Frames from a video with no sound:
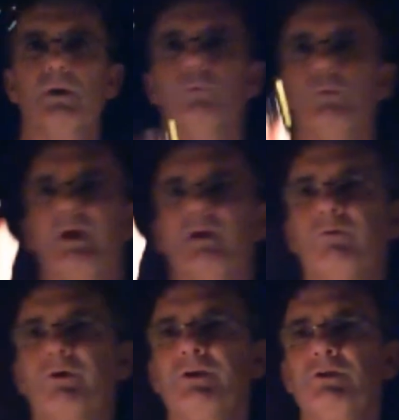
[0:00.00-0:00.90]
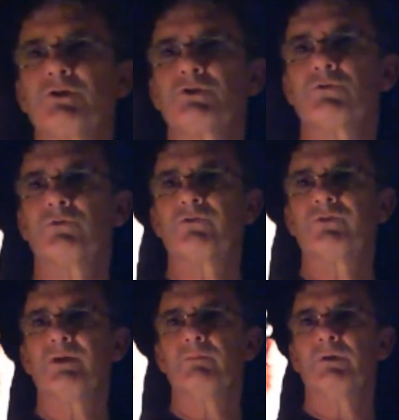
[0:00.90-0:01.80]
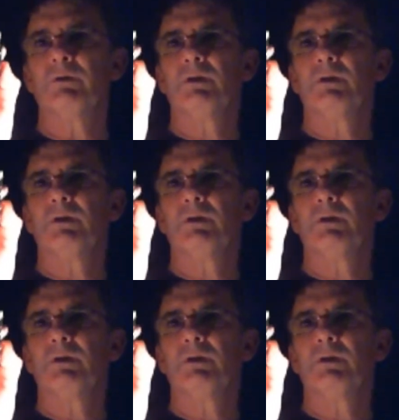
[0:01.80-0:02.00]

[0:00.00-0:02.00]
We have our conditional statement.